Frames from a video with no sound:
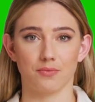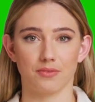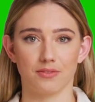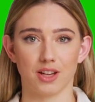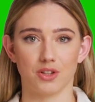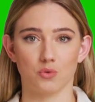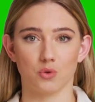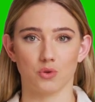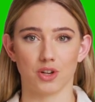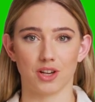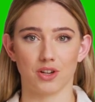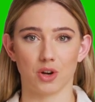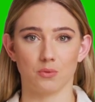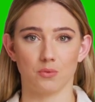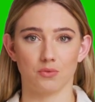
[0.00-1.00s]

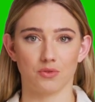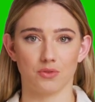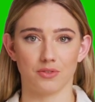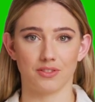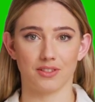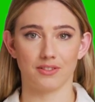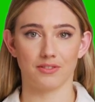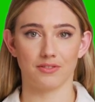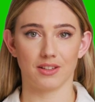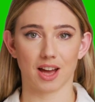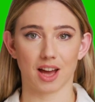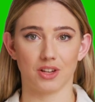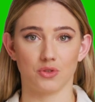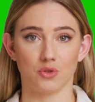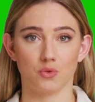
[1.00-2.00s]
Networking opportunities
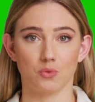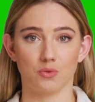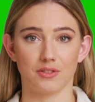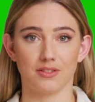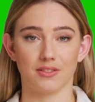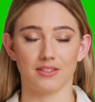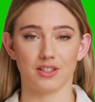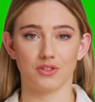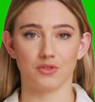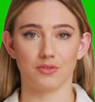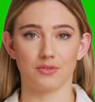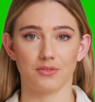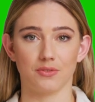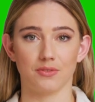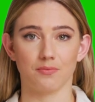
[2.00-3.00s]
and Q&A
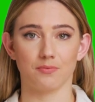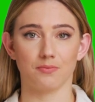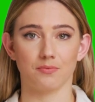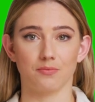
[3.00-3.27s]
sessions.